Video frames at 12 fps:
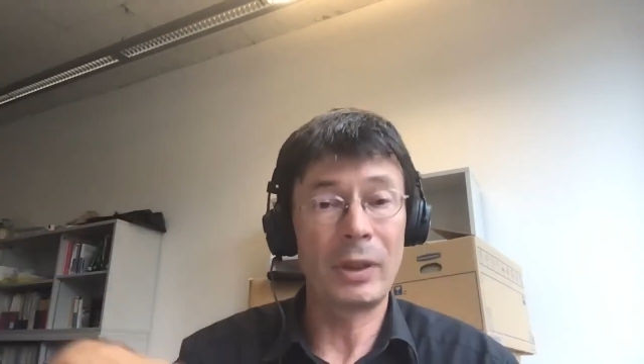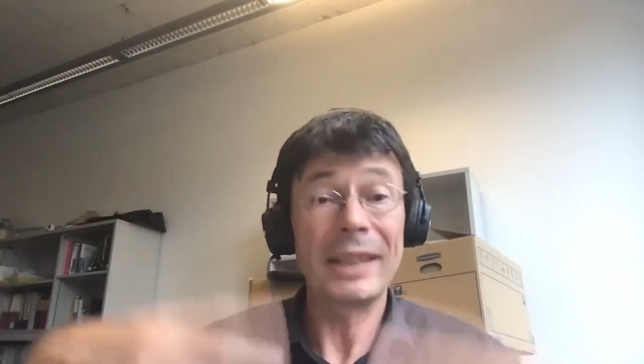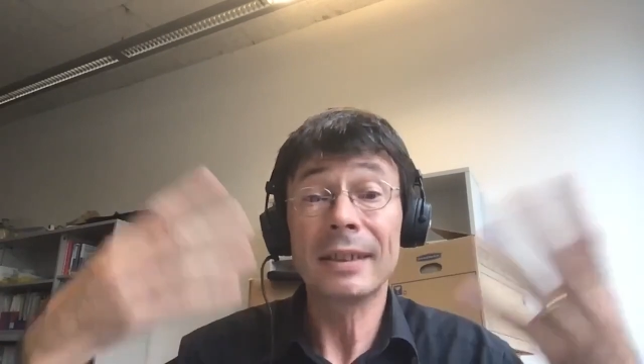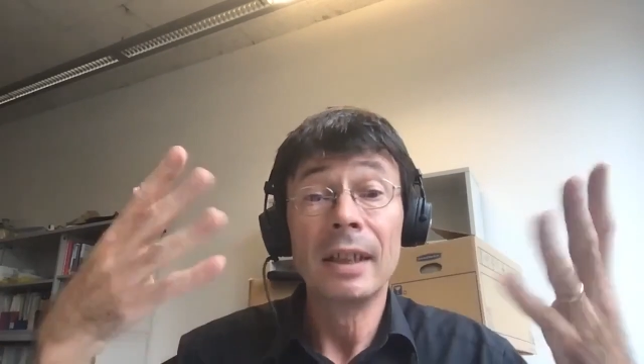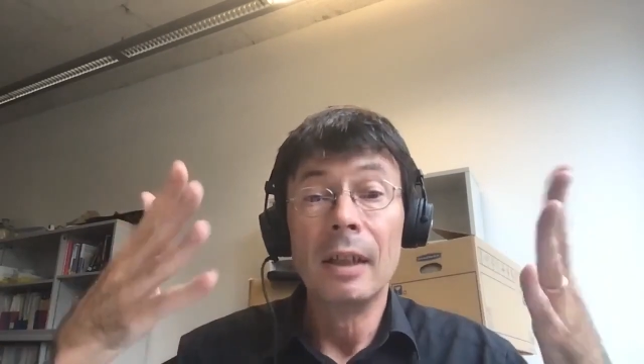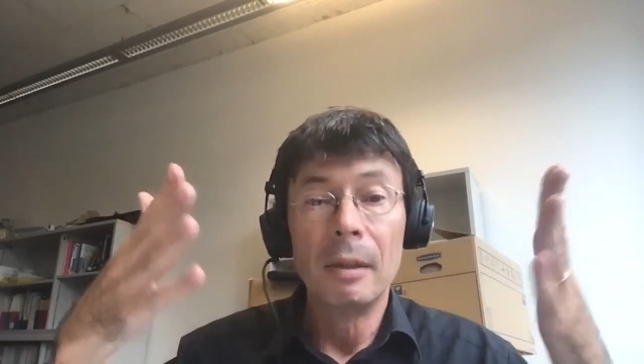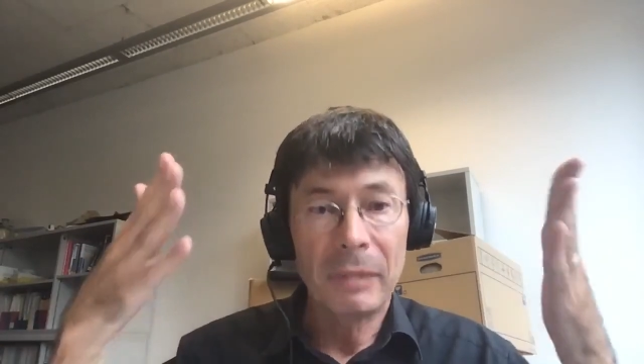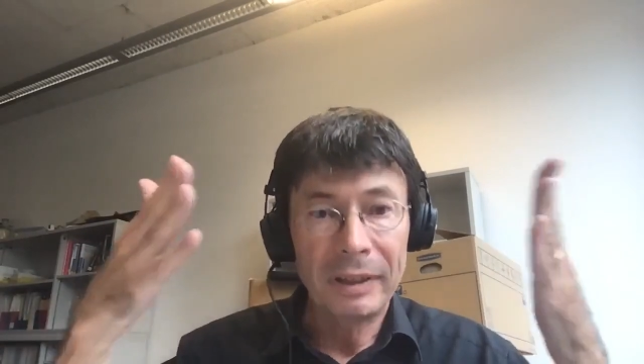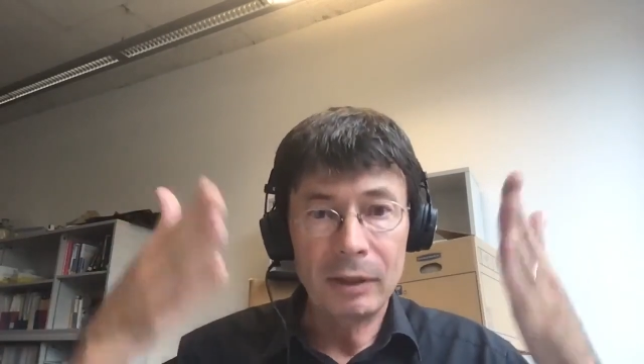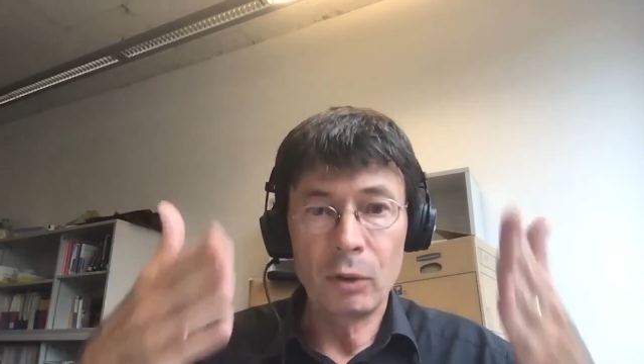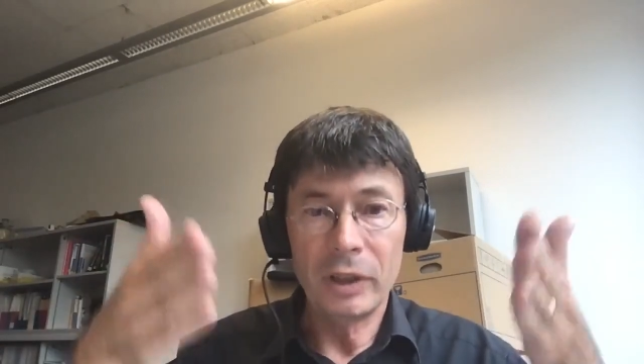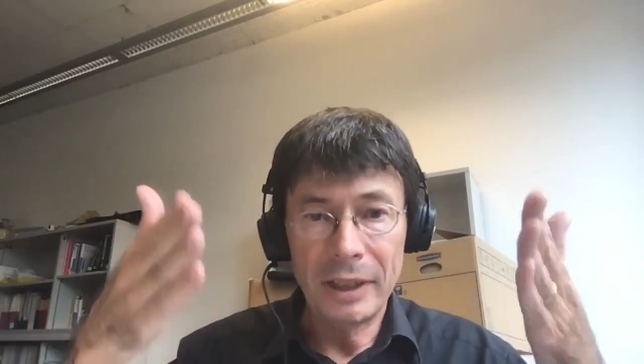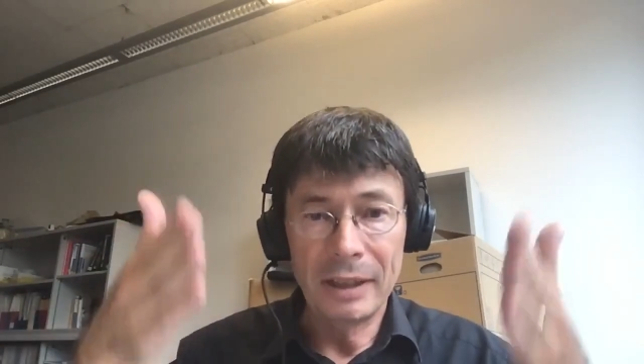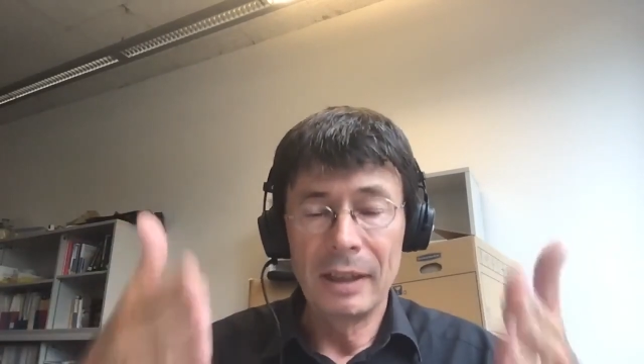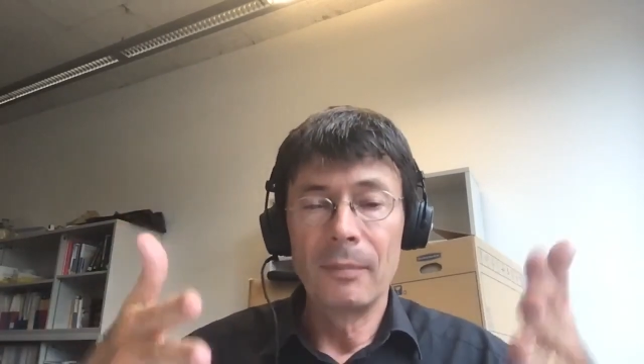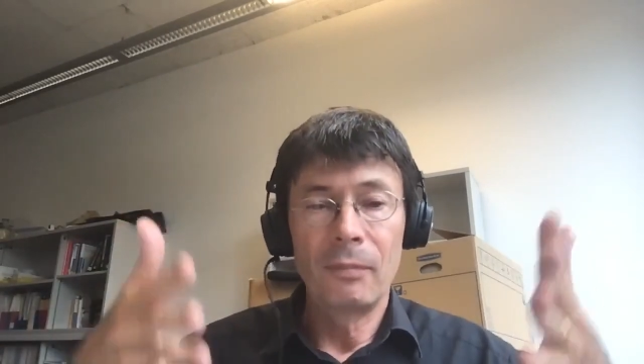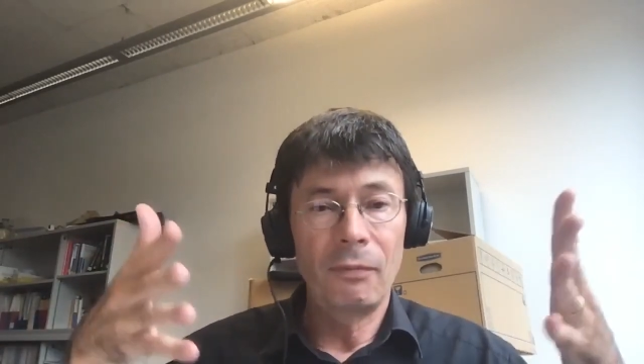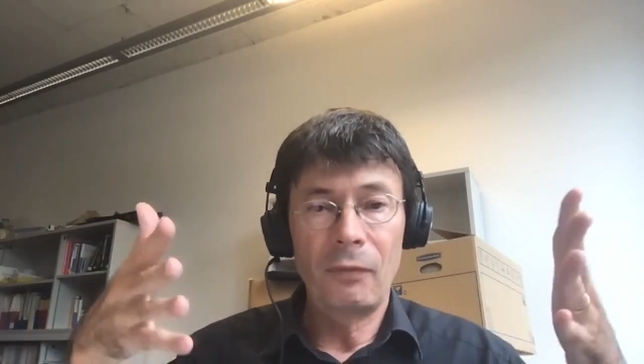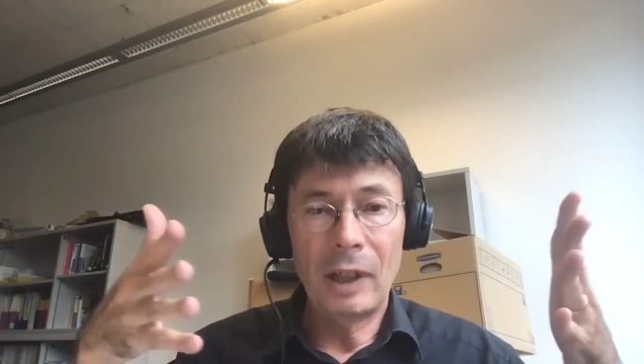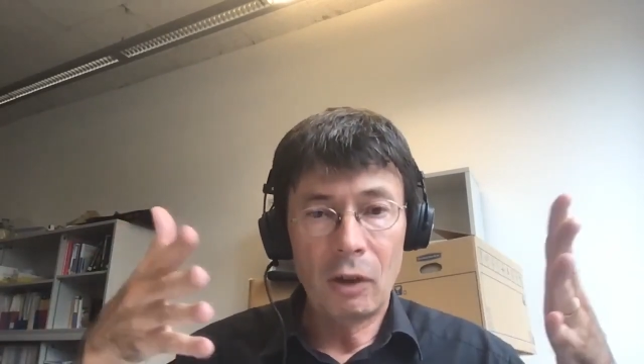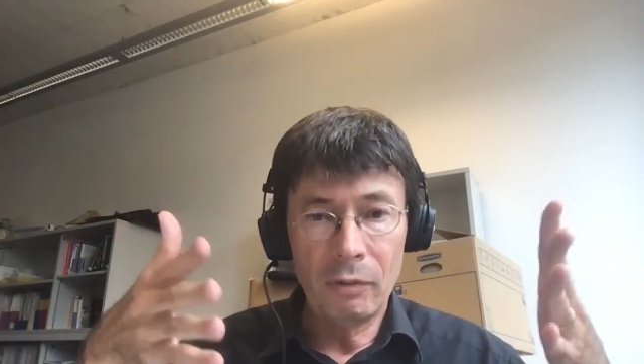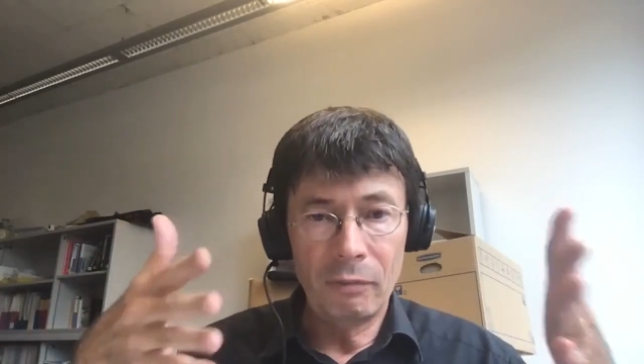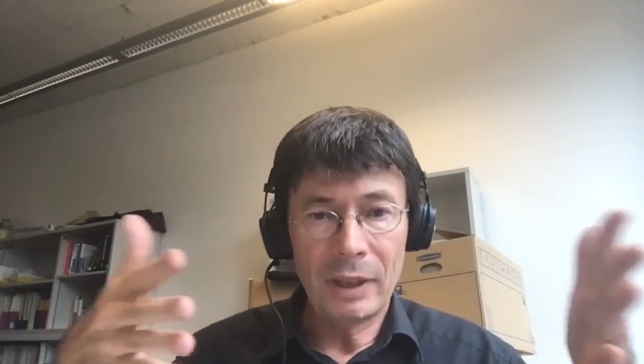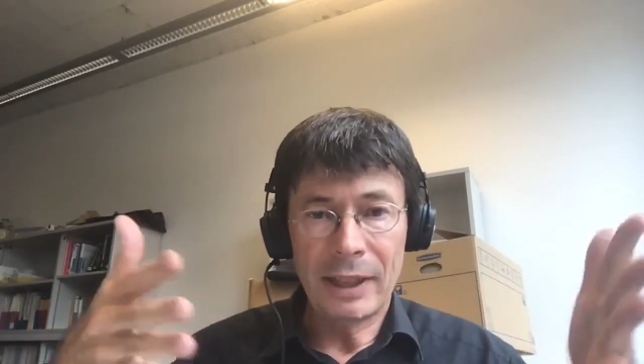So that's, but you see, we
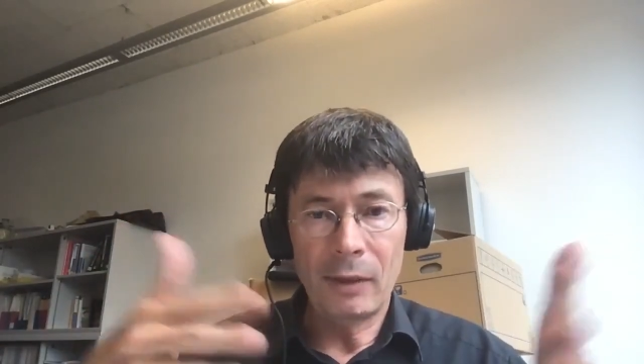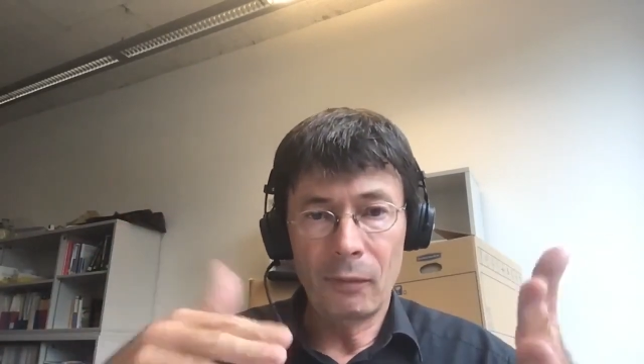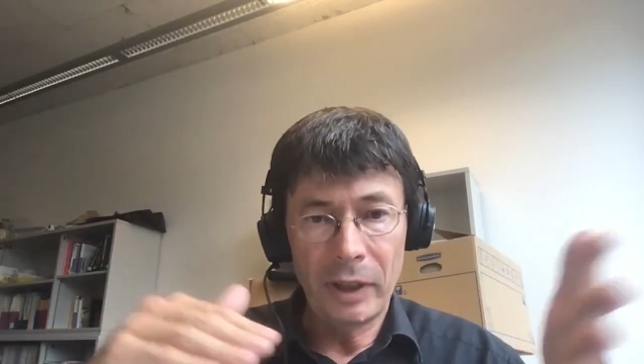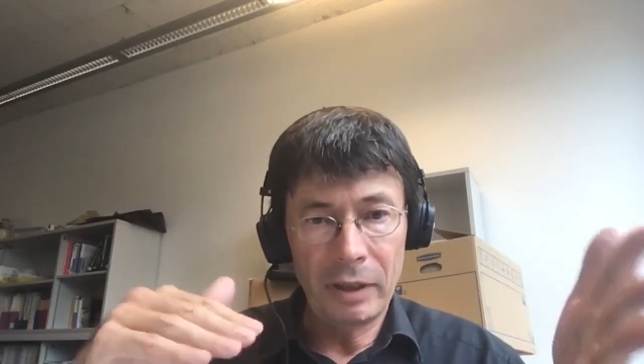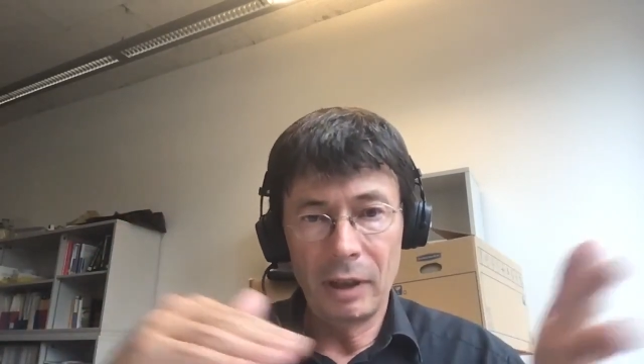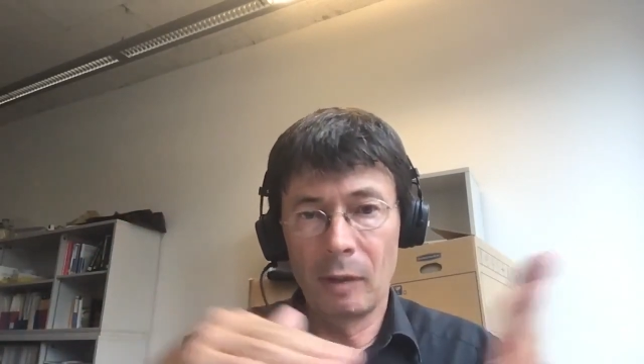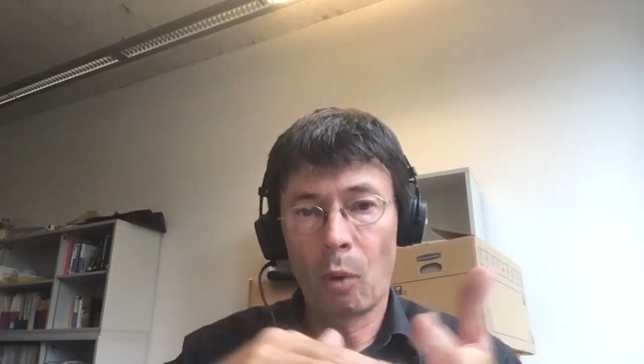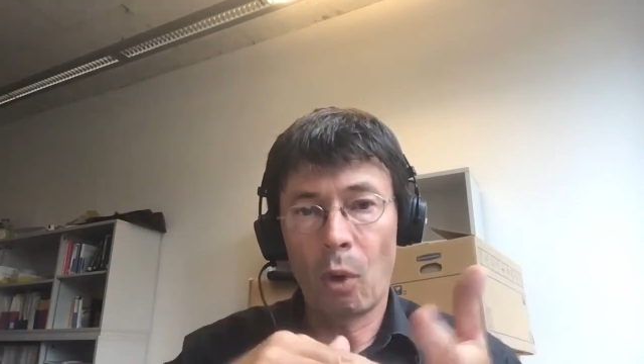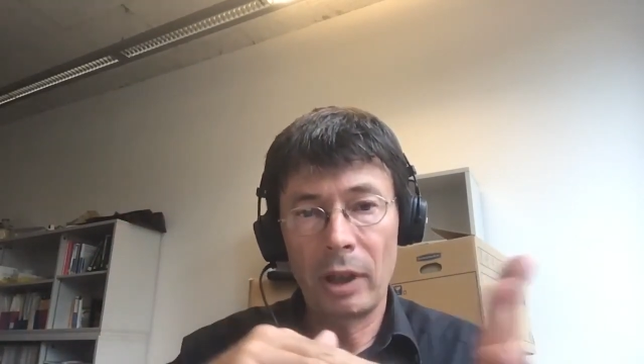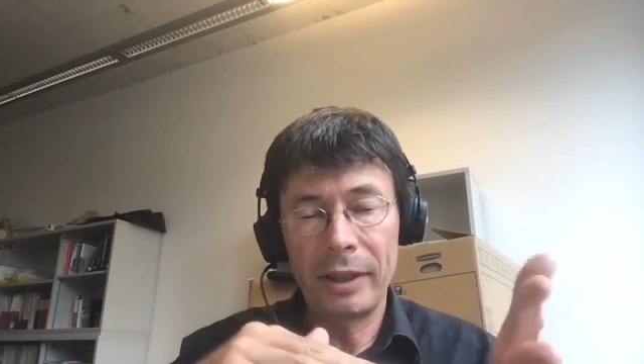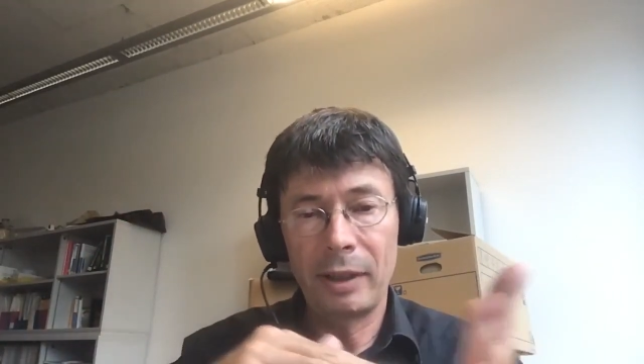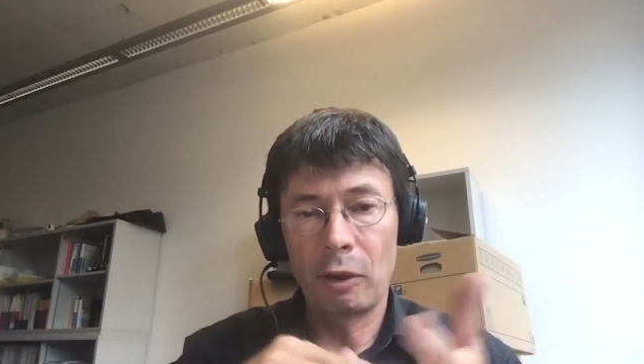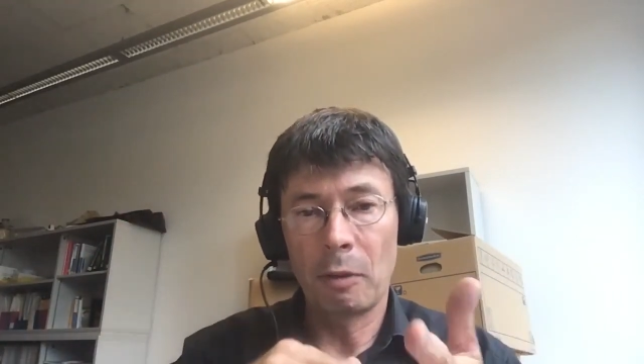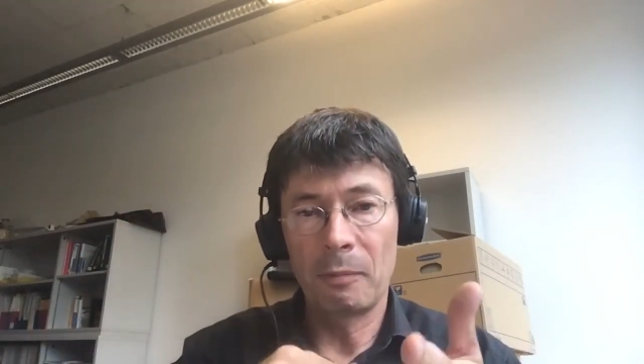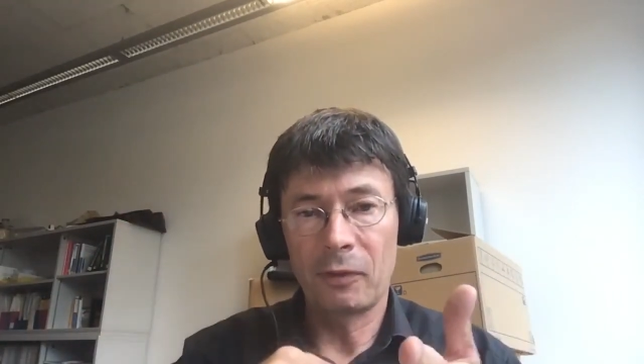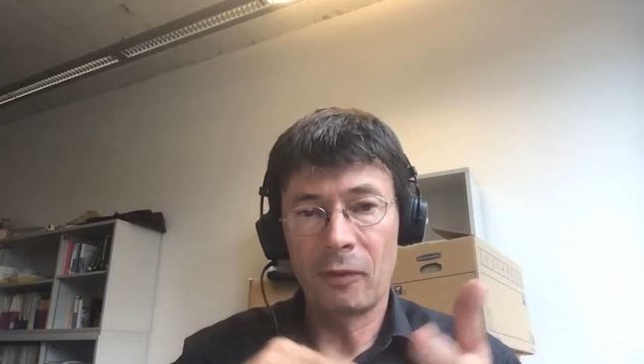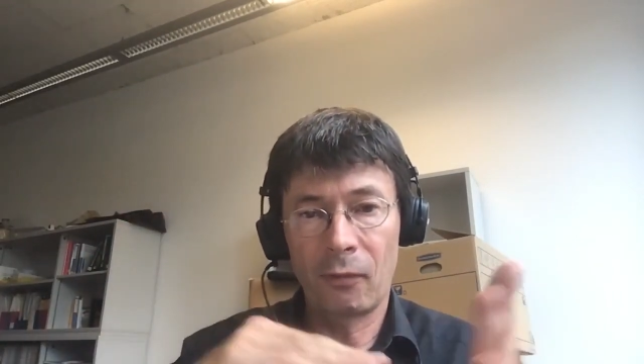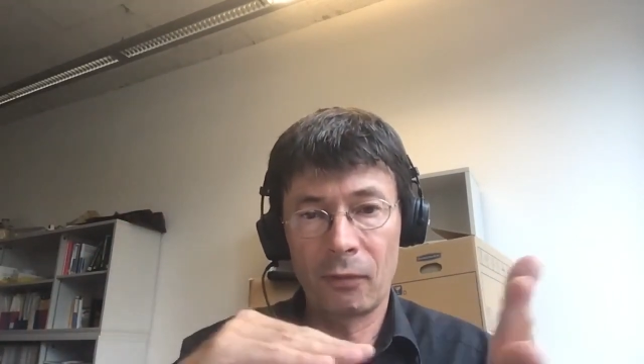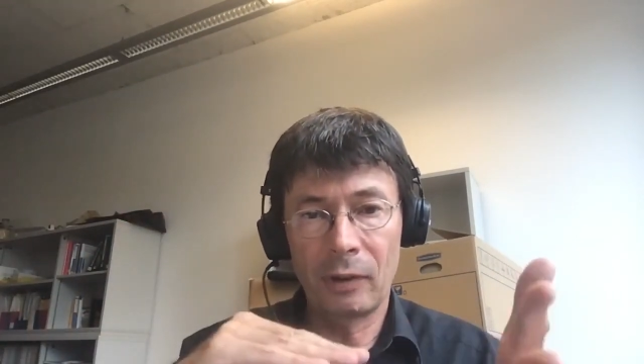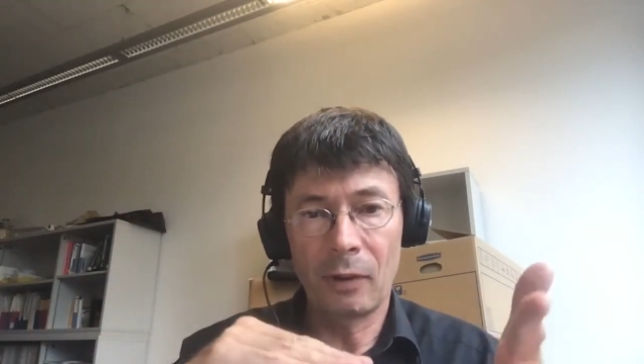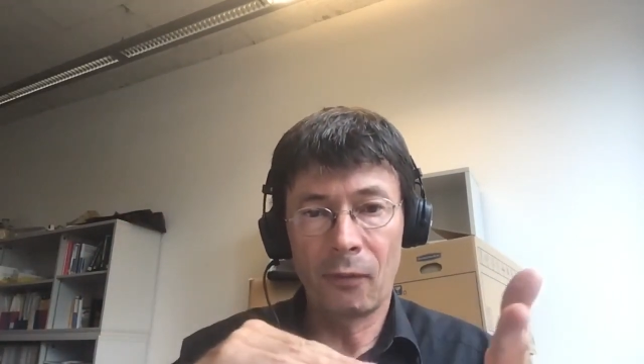are we're kind of hitting a wall here in terms of,